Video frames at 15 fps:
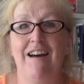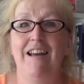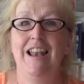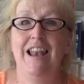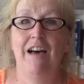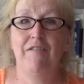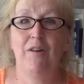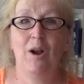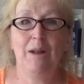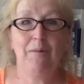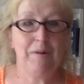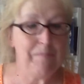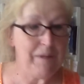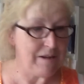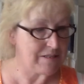I love
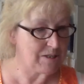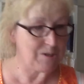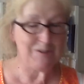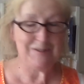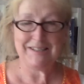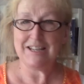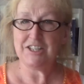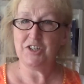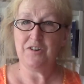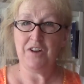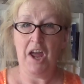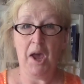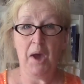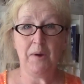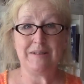Hollywood musicals, as you
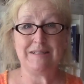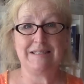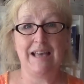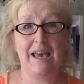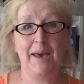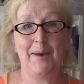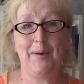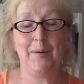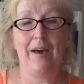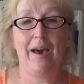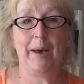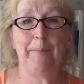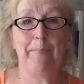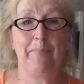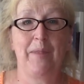know, so
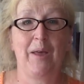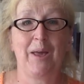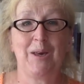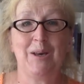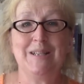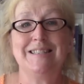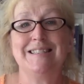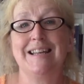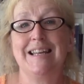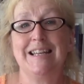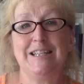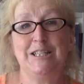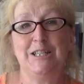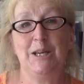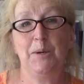I could sing
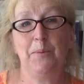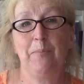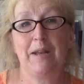it to you,